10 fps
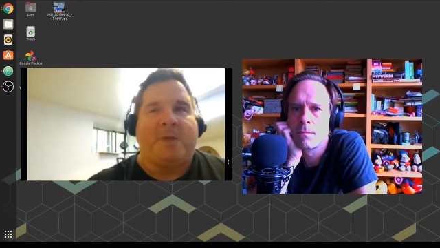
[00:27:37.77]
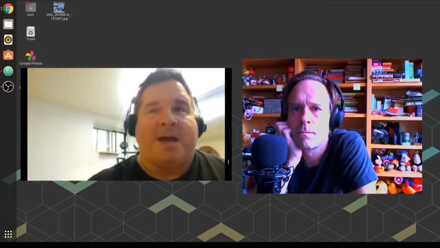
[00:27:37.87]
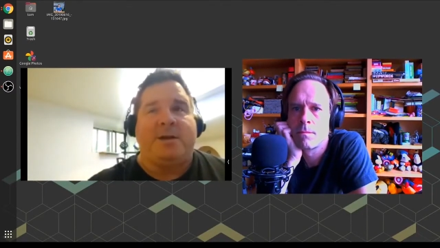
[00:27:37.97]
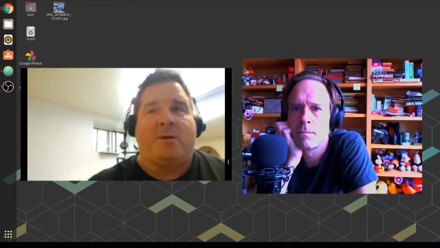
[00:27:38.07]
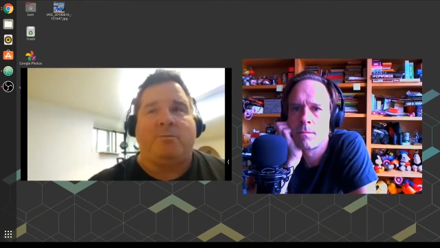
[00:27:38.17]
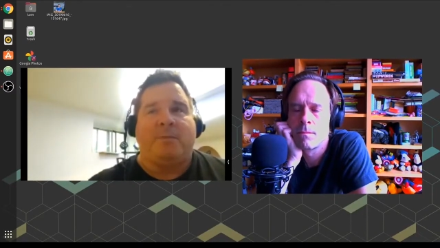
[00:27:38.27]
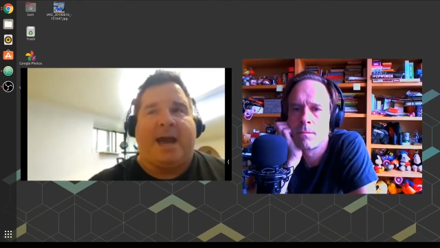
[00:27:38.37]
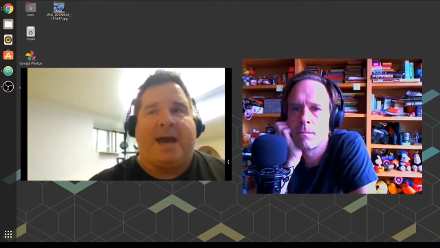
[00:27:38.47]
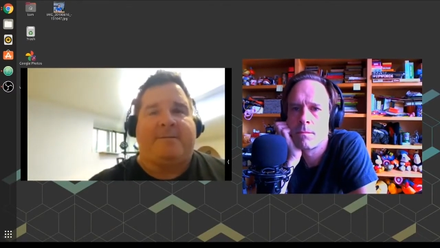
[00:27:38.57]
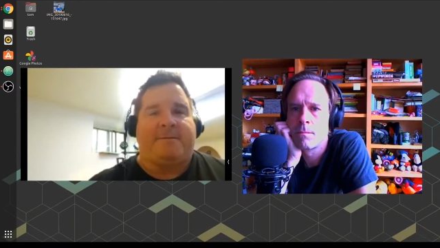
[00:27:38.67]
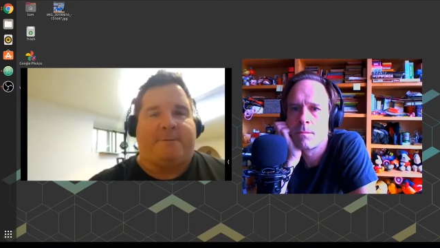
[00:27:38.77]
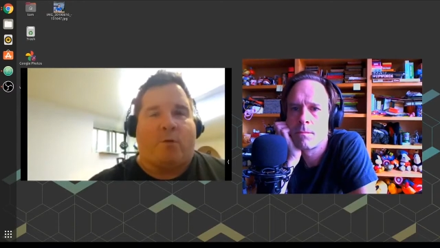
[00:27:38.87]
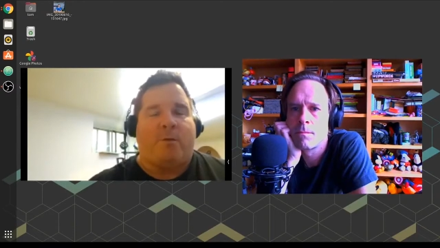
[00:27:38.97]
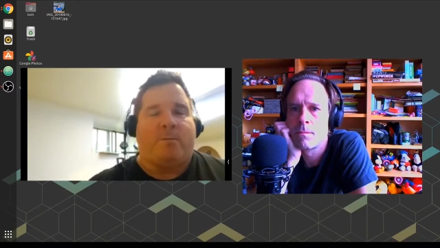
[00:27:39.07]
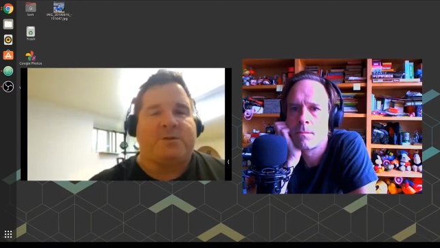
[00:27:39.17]
Speaker 1: I don't have a
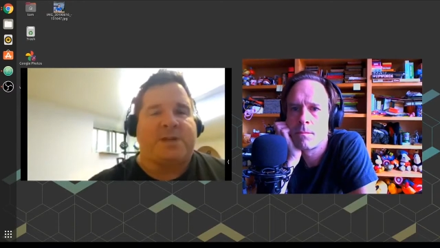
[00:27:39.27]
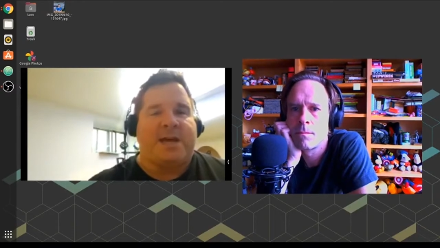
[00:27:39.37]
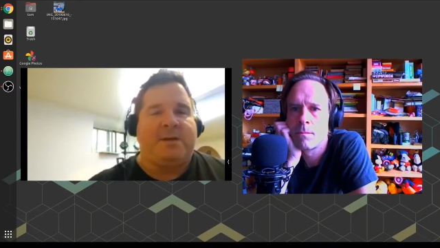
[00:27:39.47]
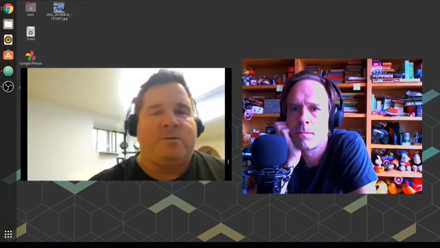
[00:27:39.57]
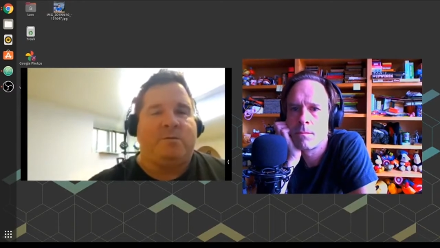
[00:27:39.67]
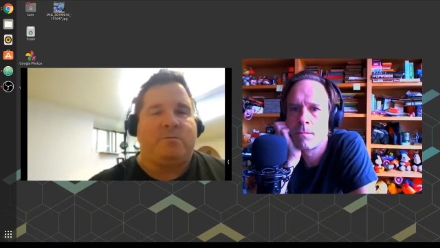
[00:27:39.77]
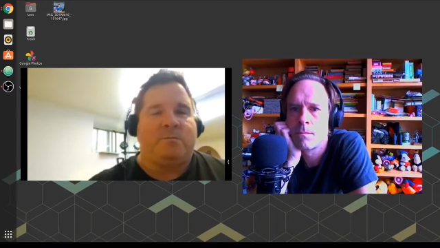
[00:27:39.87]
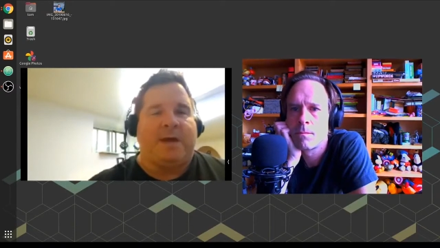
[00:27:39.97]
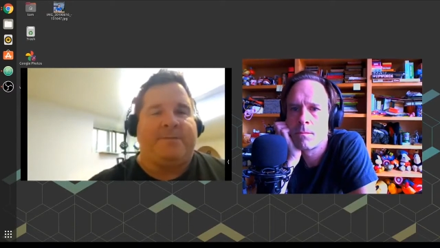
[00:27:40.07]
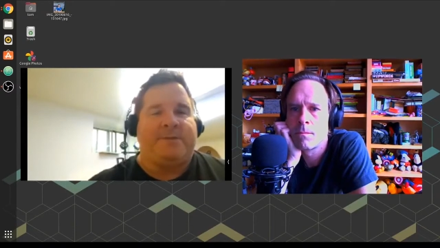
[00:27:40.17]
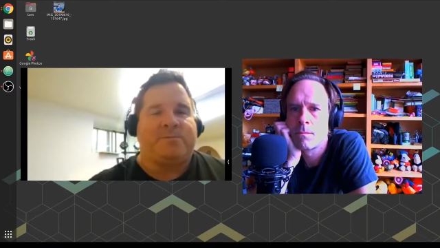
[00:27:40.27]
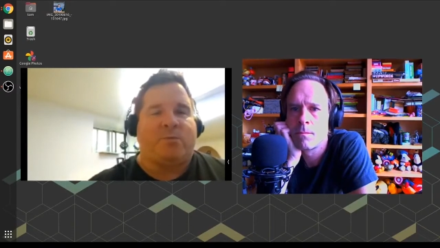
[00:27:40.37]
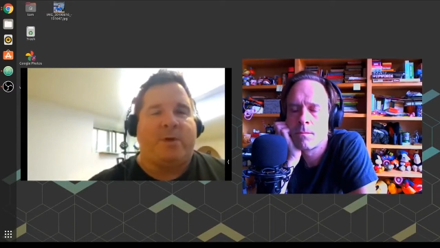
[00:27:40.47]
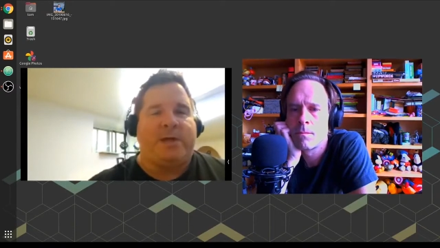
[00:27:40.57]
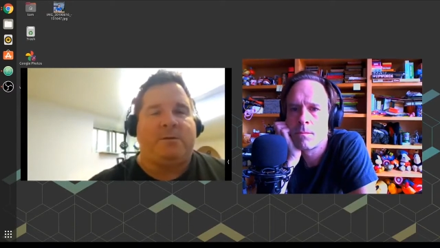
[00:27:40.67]
formal site at this
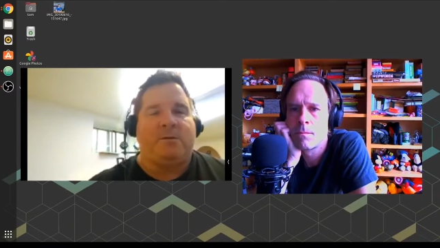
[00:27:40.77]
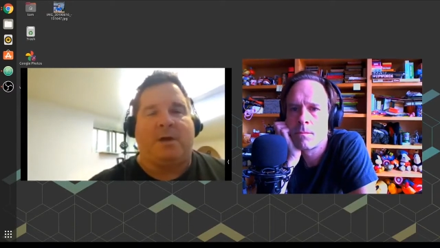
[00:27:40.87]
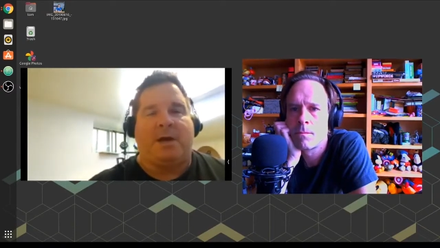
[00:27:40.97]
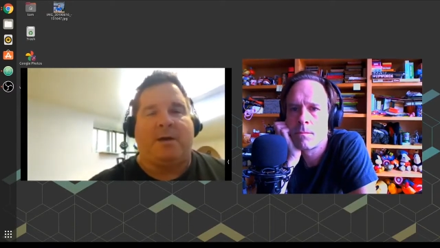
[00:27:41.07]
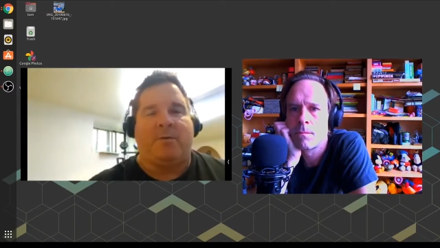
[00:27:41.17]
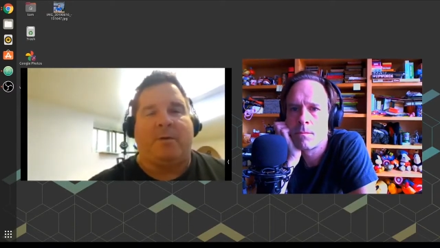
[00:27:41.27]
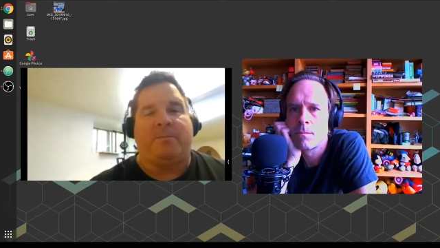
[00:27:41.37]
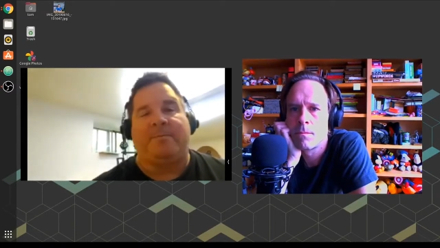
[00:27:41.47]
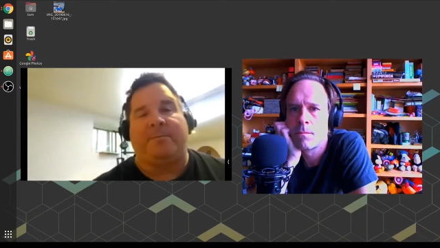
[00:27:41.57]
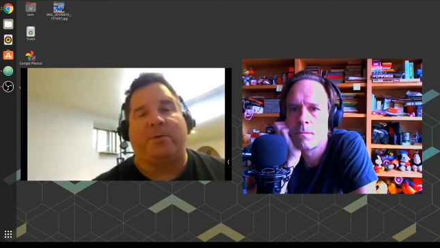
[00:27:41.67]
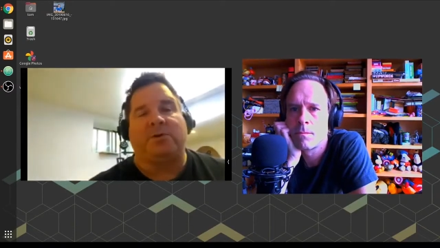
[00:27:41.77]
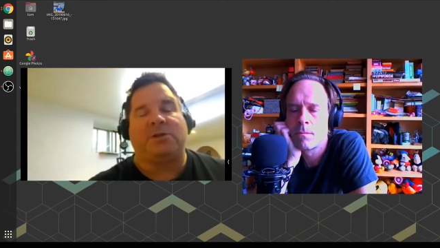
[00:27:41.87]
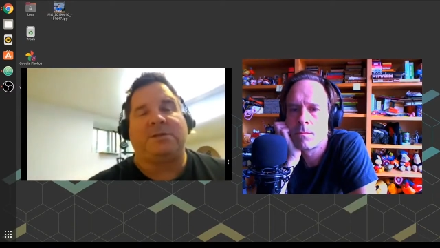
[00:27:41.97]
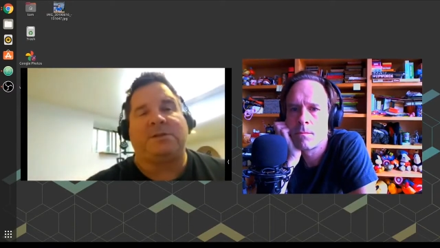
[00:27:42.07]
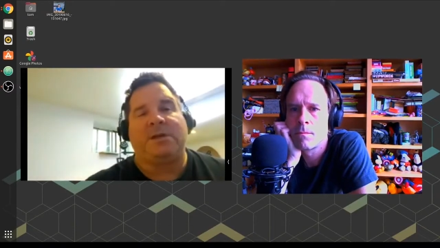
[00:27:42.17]
point where people
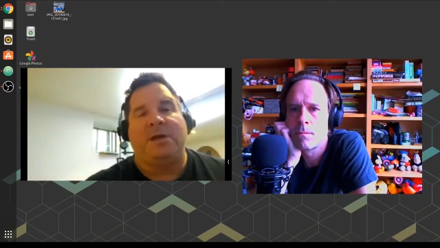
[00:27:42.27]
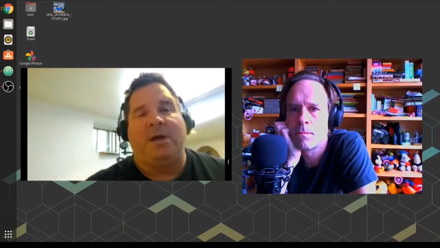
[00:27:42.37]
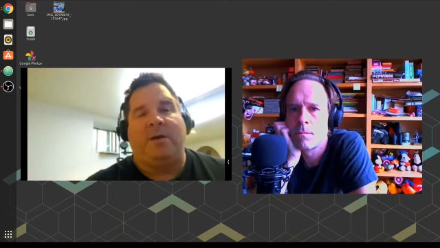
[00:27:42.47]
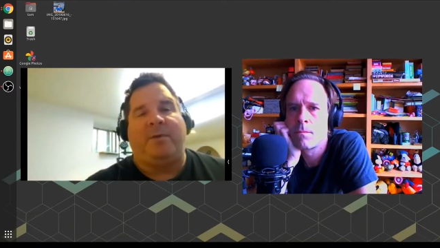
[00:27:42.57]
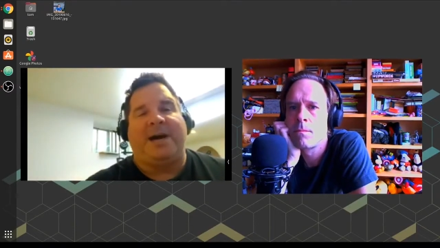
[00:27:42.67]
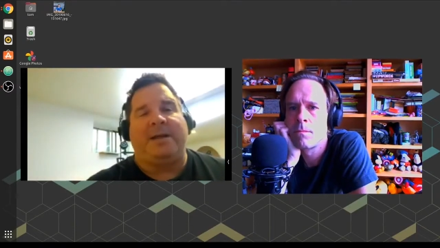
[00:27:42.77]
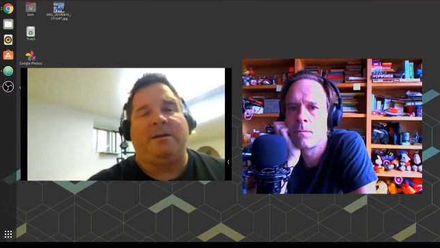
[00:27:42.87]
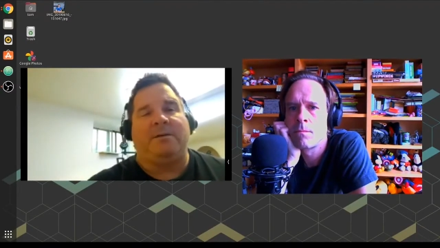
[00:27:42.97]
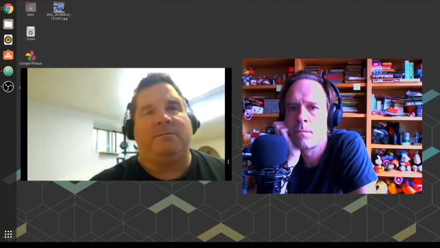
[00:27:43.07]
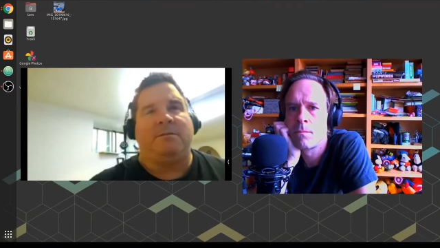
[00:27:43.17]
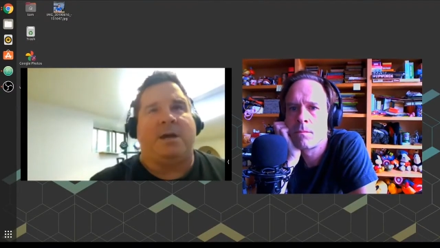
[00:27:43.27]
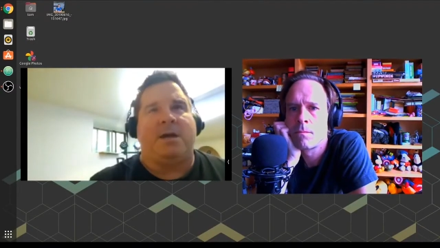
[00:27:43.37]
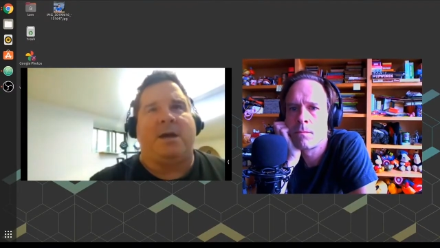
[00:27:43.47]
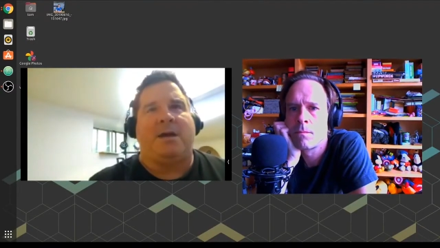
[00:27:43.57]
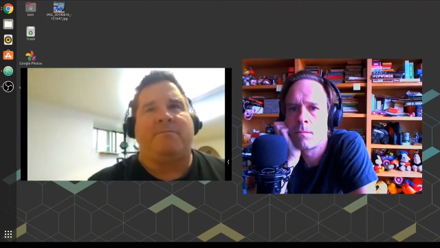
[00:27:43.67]
purchase, but
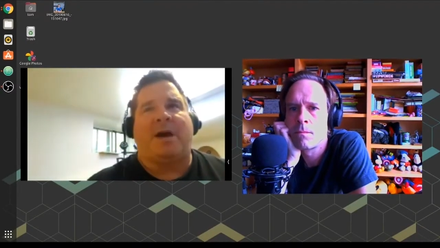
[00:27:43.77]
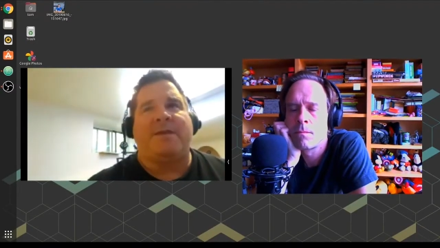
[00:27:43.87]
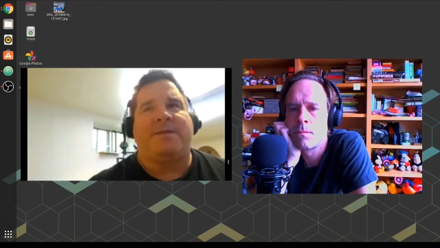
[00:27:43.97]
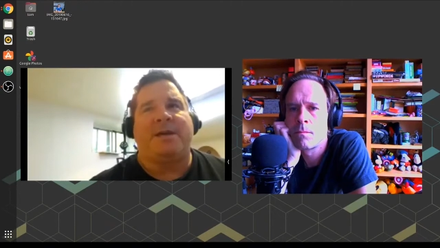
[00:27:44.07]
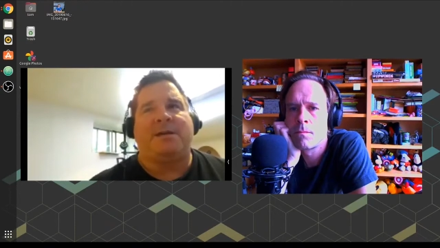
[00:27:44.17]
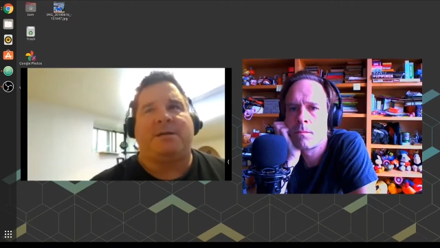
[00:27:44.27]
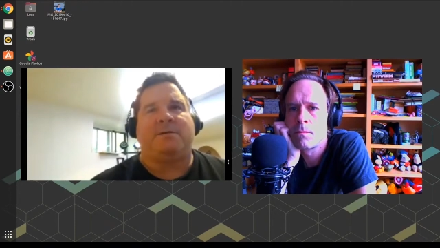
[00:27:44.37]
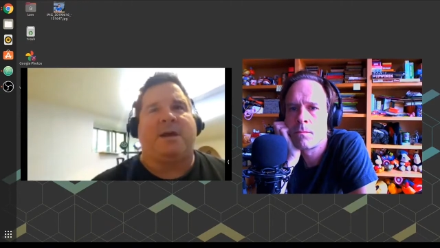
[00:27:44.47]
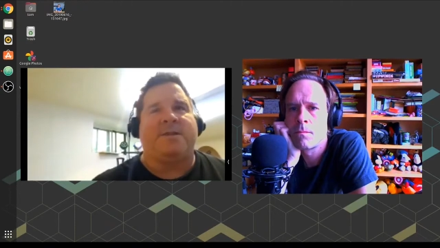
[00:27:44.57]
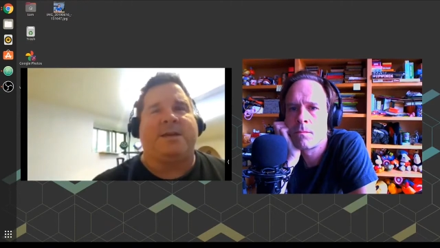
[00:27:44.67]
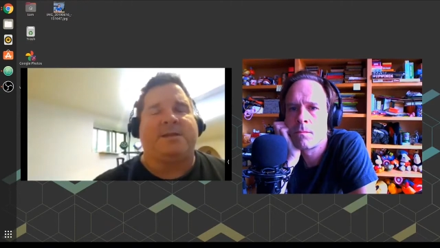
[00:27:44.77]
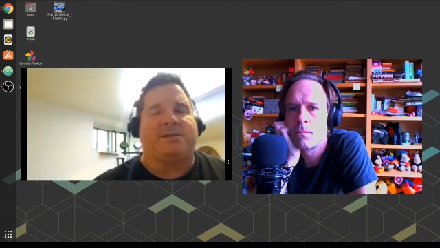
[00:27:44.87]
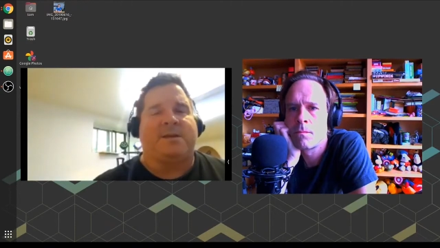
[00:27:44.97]
I think it's